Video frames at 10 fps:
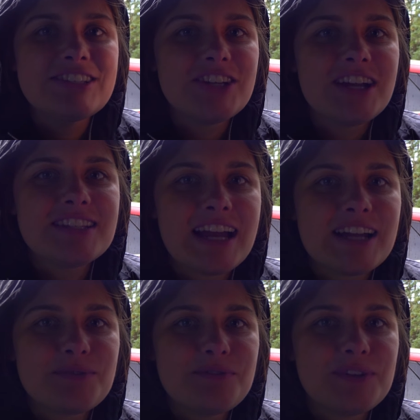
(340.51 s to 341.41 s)
Just
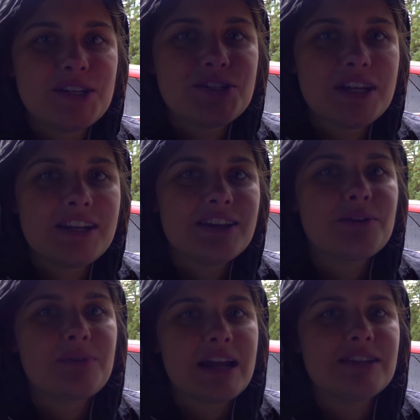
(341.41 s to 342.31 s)
as we finished eating,
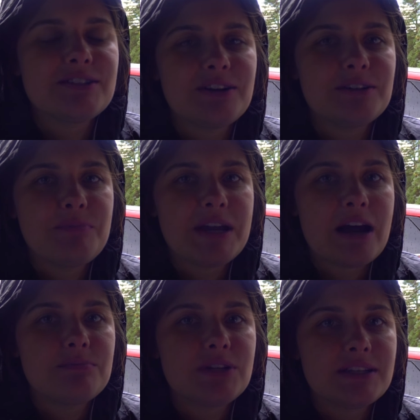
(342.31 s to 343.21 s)
the rain started to pick
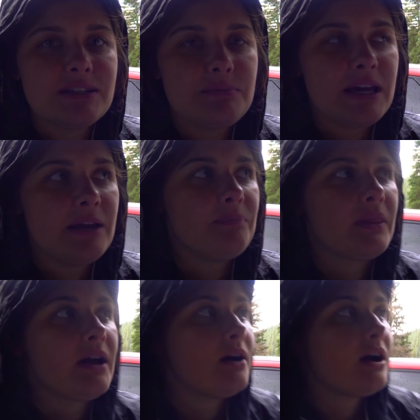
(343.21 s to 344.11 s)
up just a bit.
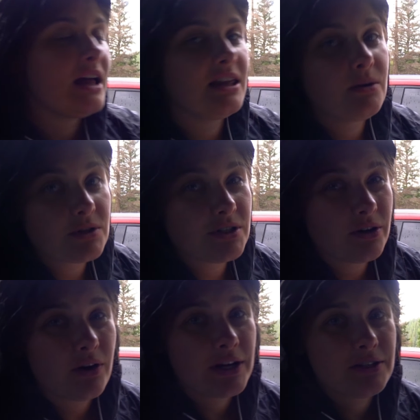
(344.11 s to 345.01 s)
I think we're still
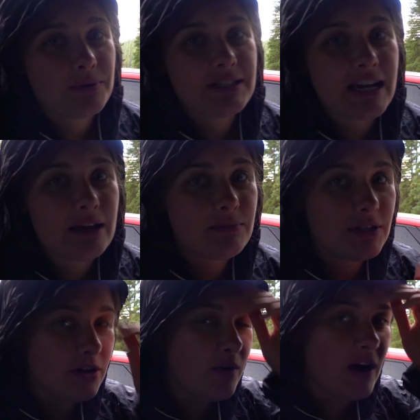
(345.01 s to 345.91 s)
going to attempt
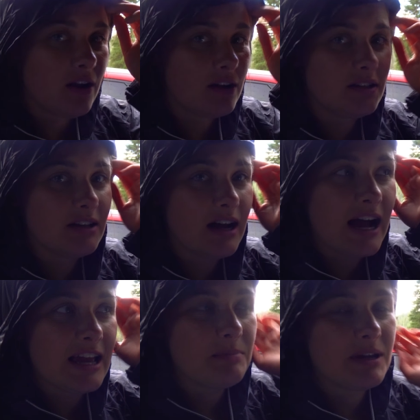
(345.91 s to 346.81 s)
to go out onto the
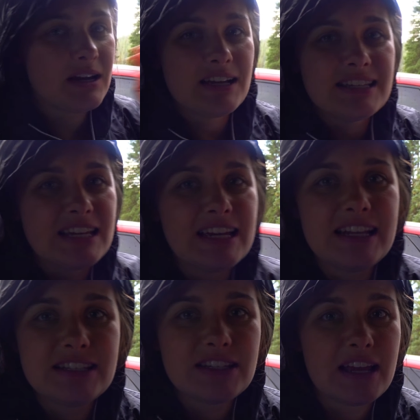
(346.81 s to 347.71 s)
hike because
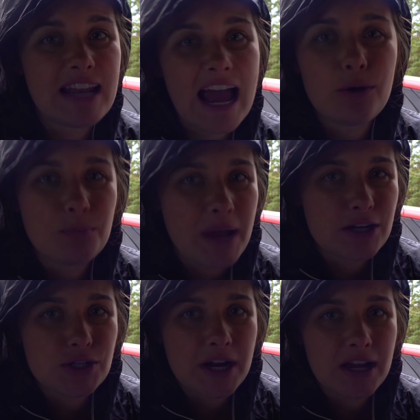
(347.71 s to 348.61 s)
it's an out and
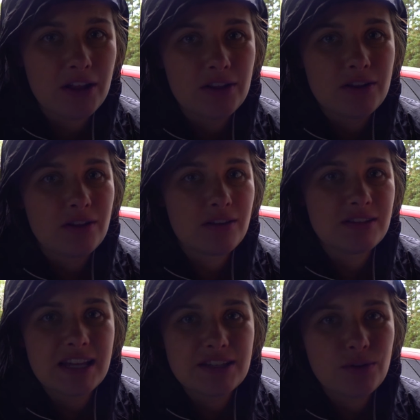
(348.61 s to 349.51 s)
back trail. It
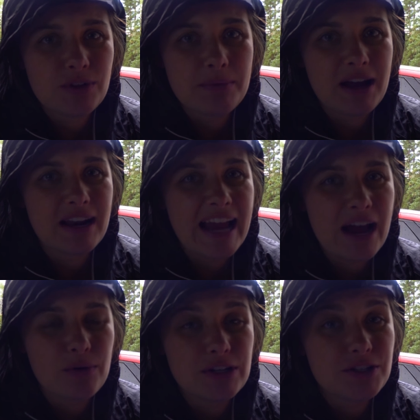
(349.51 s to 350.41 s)
says only about an
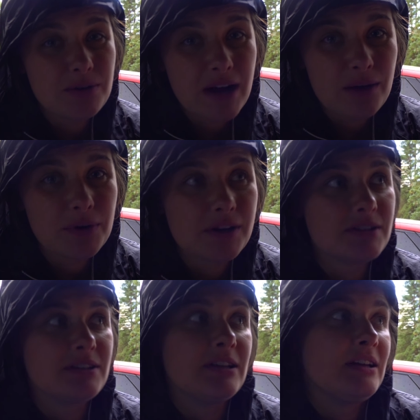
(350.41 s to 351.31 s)
hour to two
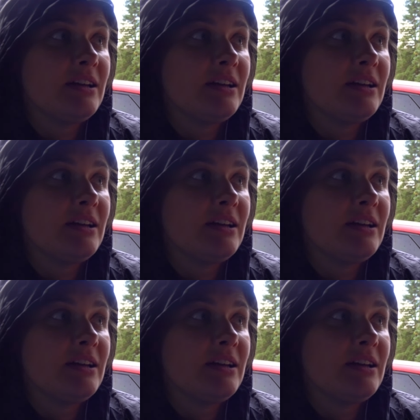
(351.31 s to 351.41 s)
hours.